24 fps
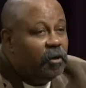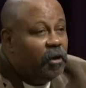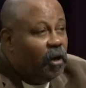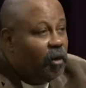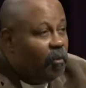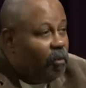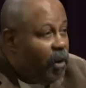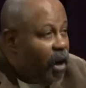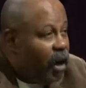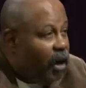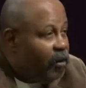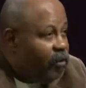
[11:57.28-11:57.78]
a
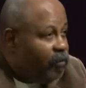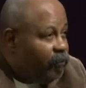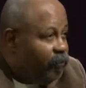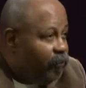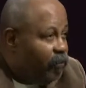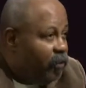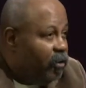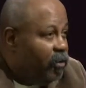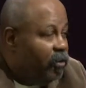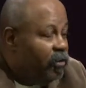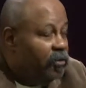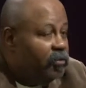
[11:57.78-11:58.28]

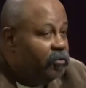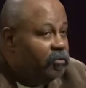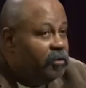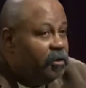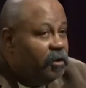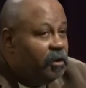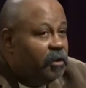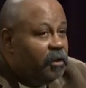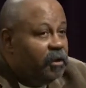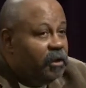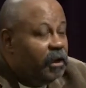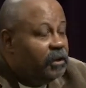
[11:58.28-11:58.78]
microphone
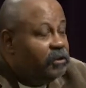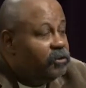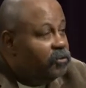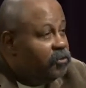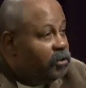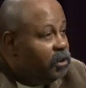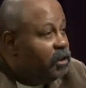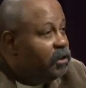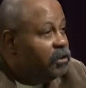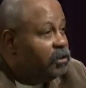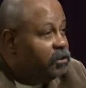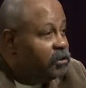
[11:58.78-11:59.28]
that you
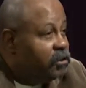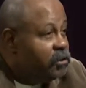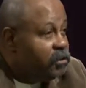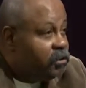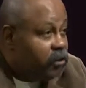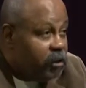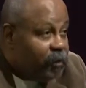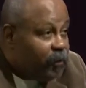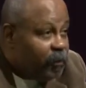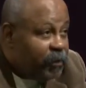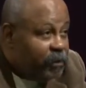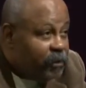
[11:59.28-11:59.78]
didn't
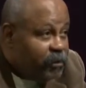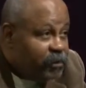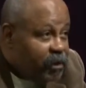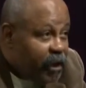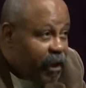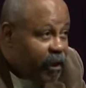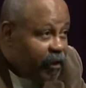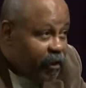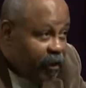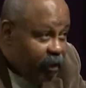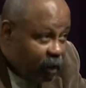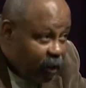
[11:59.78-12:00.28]
slip and
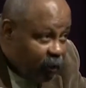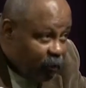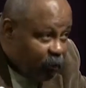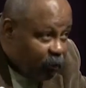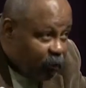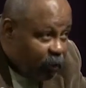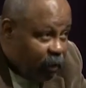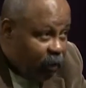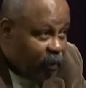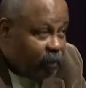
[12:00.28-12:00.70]
say the other word.